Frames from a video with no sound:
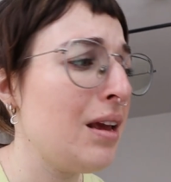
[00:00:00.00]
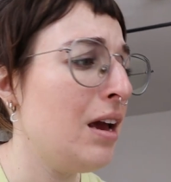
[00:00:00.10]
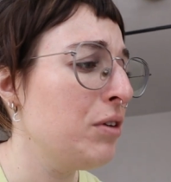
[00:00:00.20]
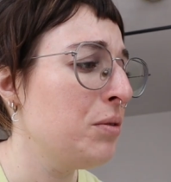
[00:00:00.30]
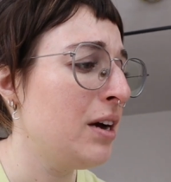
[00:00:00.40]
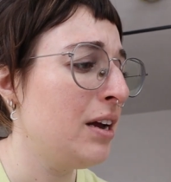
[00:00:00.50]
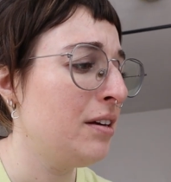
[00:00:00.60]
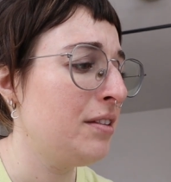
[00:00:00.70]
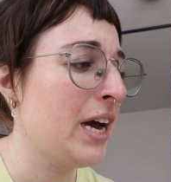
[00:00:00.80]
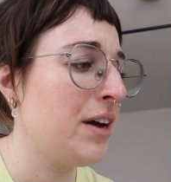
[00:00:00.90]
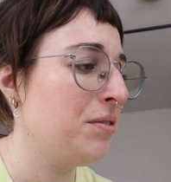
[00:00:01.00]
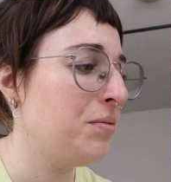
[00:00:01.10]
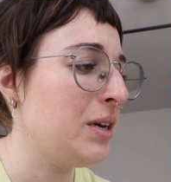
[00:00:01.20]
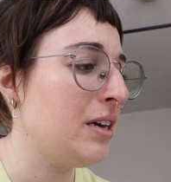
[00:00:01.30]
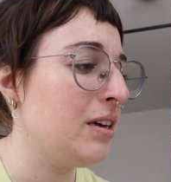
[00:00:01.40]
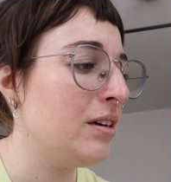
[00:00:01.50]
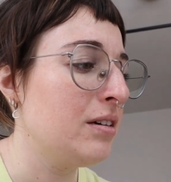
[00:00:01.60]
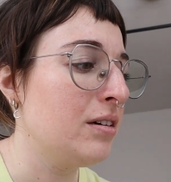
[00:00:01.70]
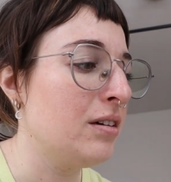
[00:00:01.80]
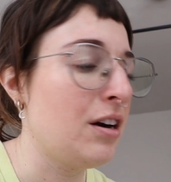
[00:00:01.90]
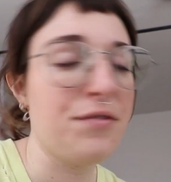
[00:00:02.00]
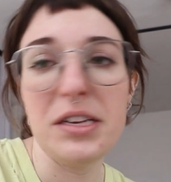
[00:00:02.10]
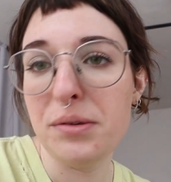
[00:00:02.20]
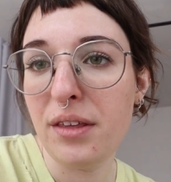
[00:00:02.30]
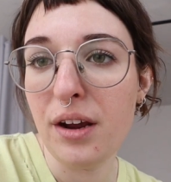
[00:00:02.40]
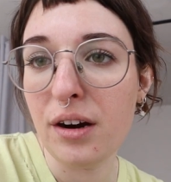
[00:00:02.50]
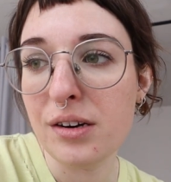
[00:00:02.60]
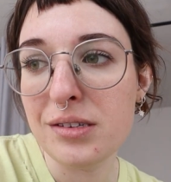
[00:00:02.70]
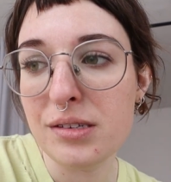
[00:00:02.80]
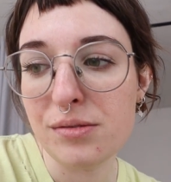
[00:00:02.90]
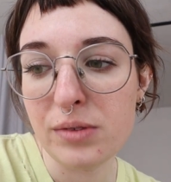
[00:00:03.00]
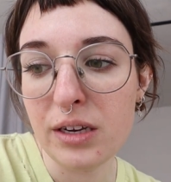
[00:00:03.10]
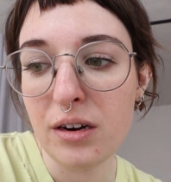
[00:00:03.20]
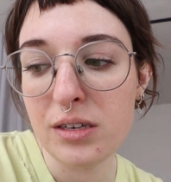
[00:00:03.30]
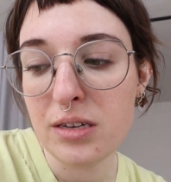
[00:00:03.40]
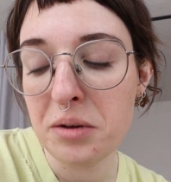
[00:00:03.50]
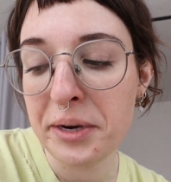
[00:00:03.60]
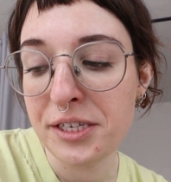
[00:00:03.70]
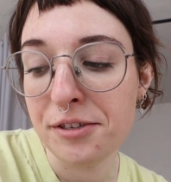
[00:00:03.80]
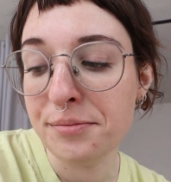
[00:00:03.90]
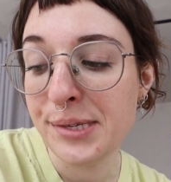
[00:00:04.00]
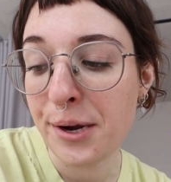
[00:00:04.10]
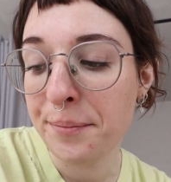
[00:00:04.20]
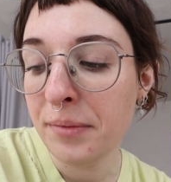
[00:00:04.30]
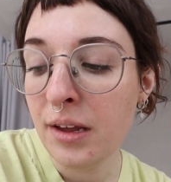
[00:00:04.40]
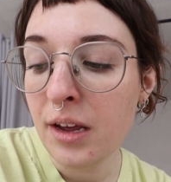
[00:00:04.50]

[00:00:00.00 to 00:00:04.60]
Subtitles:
everyone that we are friends with here, it's really hard to say goodbye to. So,